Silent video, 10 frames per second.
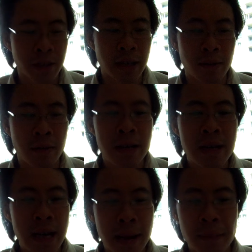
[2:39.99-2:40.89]
out
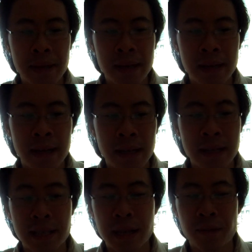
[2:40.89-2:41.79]
and making a
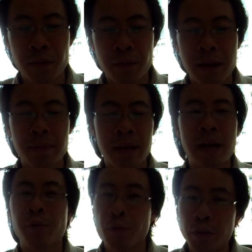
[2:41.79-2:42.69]
site for fun. But I
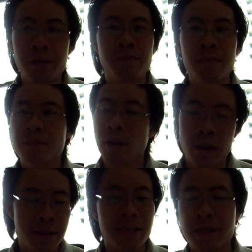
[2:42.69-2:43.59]
would
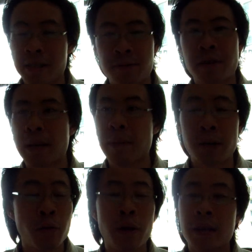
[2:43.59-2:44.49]
honestly just recommend
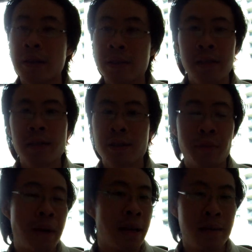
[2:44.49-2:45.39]
going to a
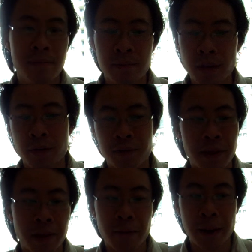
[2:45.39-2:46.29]
paid host right
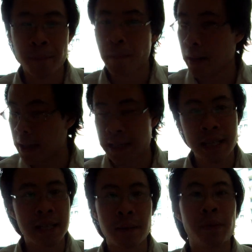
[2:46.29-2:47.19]
away. But like I said,
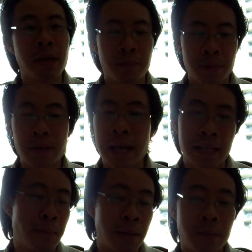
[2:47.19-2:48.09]
that's
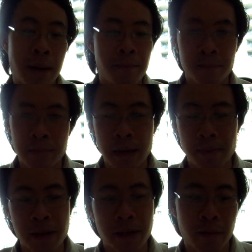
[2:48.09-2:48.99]
completely my
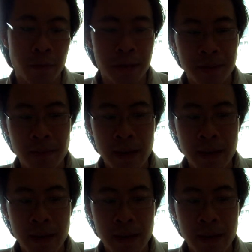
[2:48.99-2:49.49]
opinion, of course.